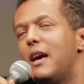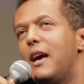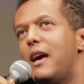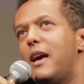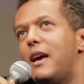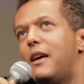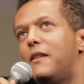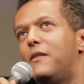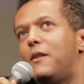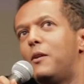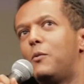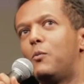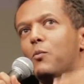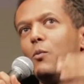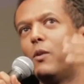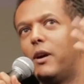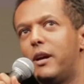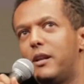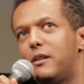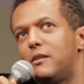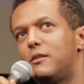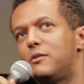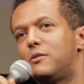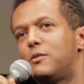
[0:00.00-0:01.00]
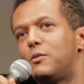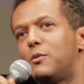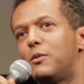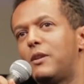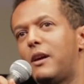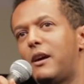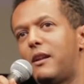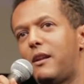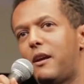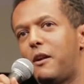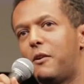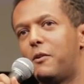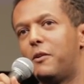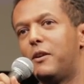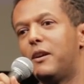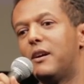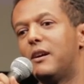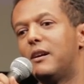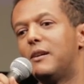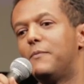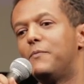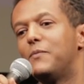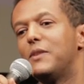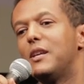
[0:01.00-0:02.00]
And they went to that
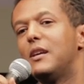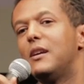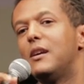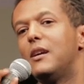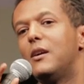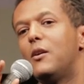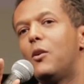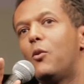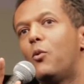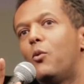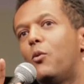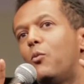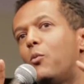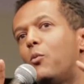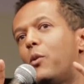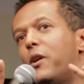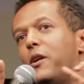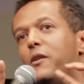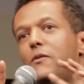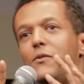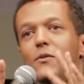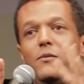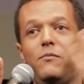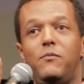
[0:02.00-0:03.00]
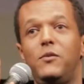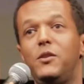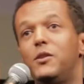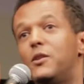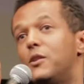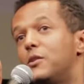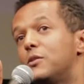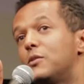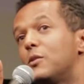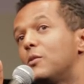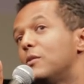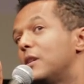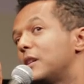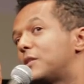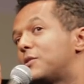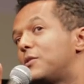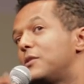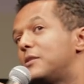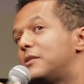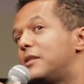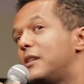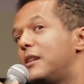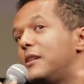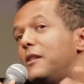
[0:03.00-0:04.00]
area where there's no
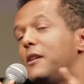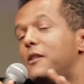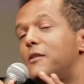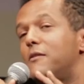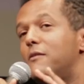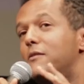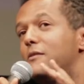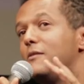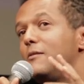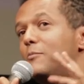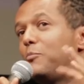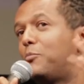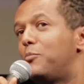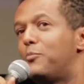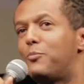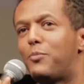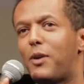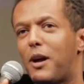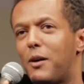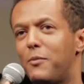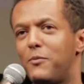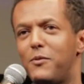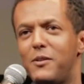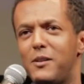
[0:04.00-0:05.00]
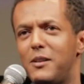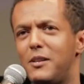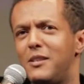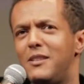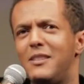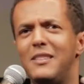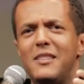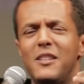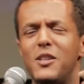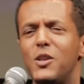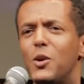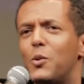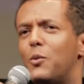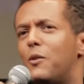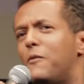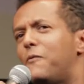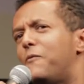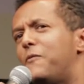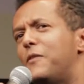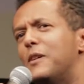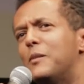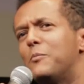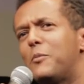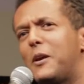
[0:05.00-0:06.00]
electricity. They probably didn't know what
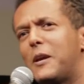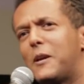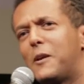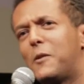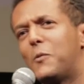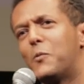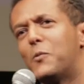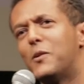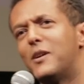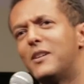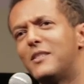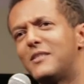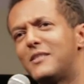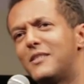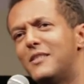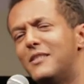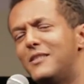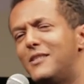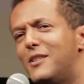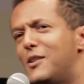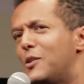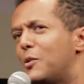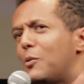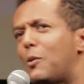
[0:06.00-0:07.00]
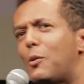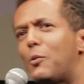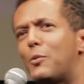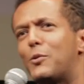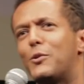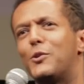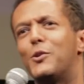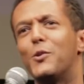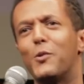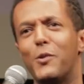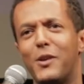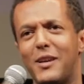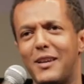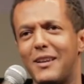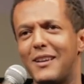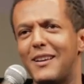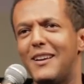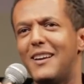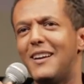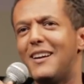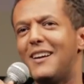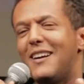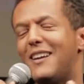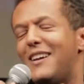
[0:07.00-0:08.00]
filmmaking was and didn't know what we're doing.
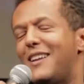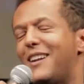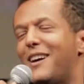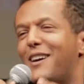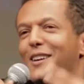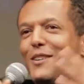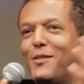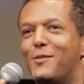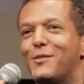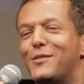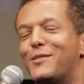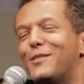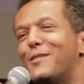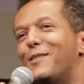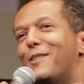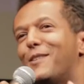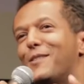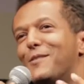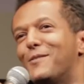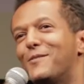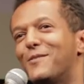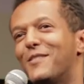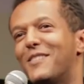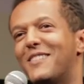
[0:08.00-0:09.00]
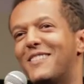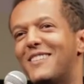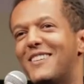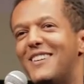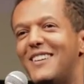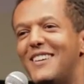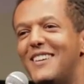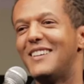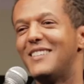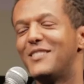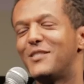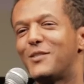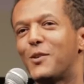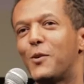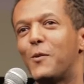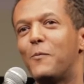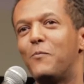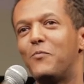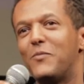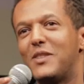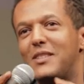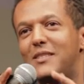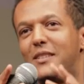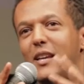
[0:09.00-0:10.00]
And it was a lot of, so
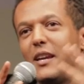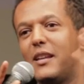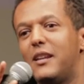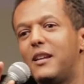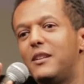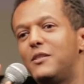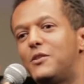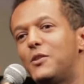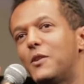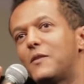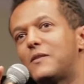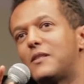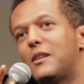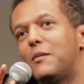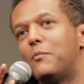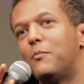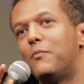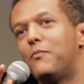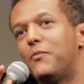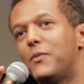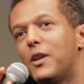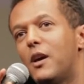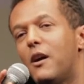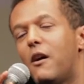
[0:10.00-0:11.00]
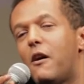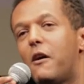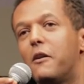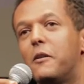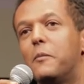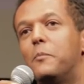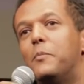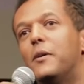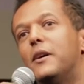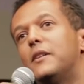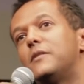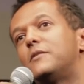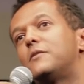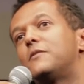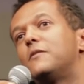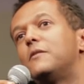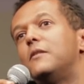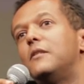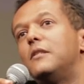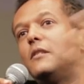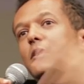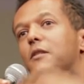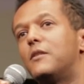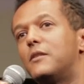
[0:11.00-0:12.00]
CNN took them on a bus to
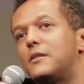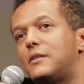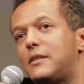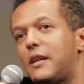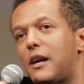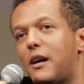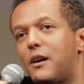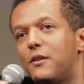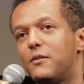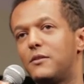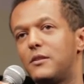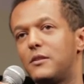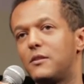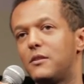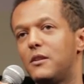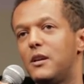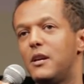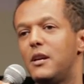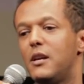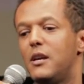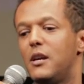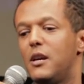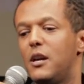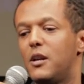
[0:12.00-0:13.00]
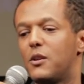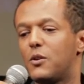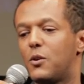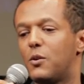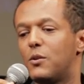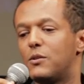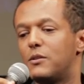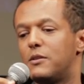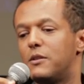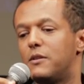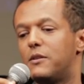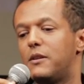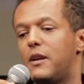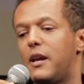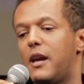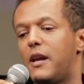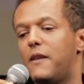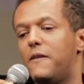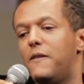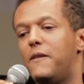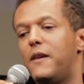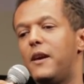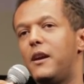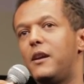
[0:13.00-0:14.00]
the nearest town in Gondar,
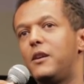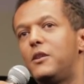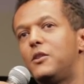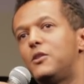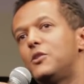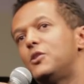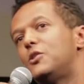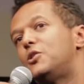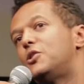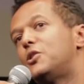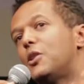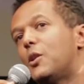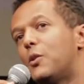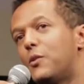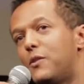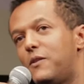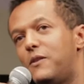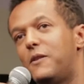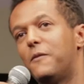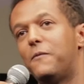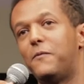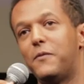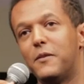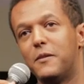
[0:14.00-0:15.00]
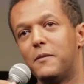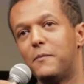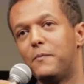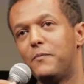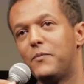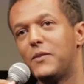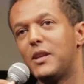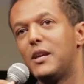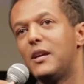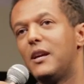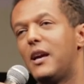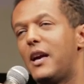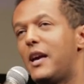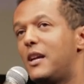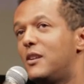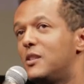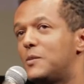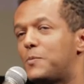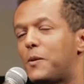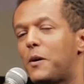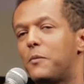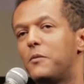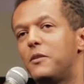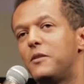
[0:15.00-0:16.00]
and they showed the film. And it was
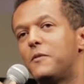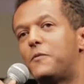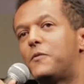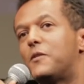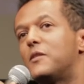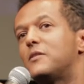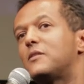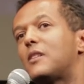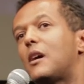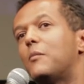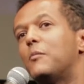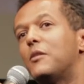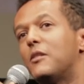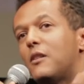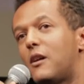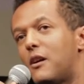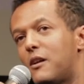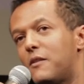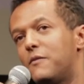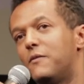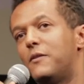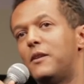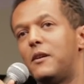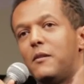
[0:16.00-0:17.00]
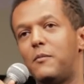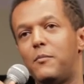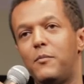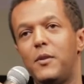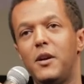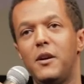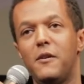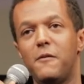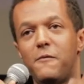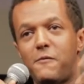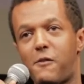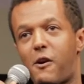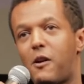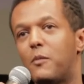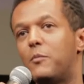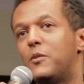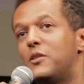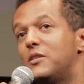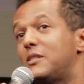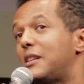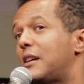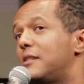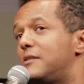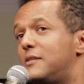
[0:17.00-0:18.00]
probably the first time a lot of them
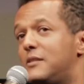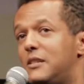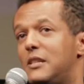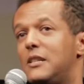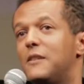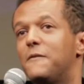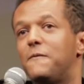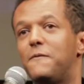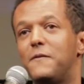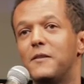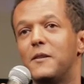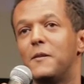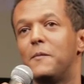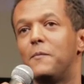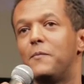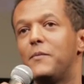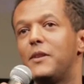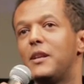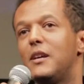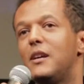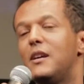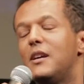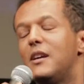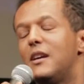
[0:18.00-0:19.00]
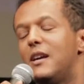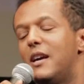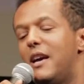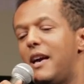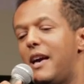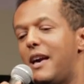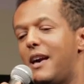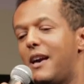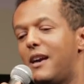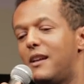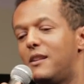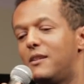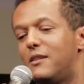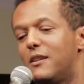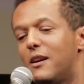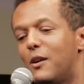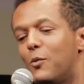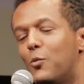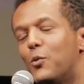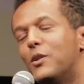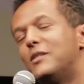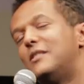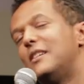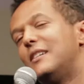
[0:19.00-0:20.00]
farmers had seen a film. And
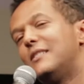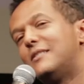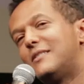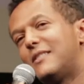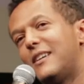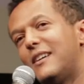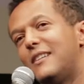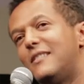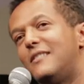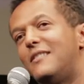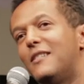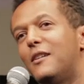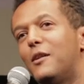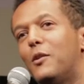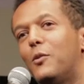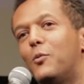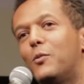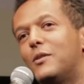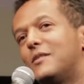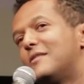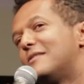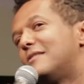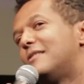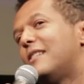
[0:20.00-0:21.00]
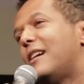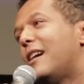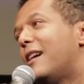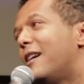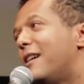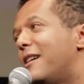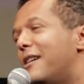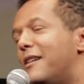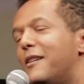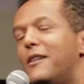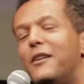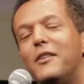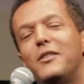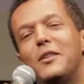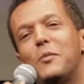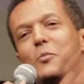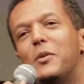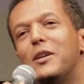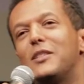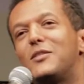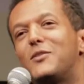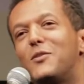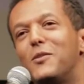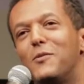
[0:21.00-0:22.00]
what they said was the
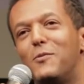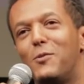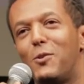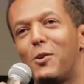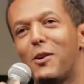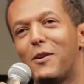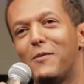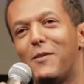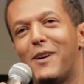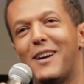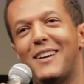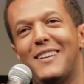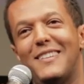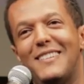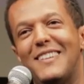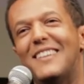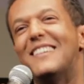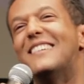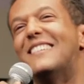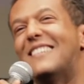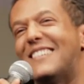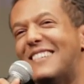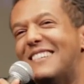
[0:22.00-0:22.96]
best review I've had.